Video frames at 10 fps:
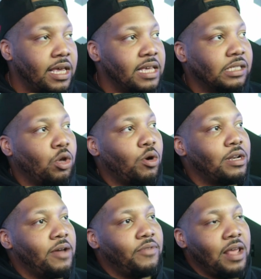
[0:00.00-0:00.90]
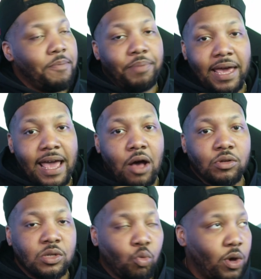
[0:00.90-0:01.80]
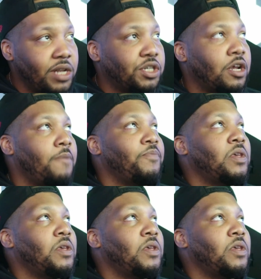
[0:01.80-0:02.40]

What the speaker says: is your dividend payouts, which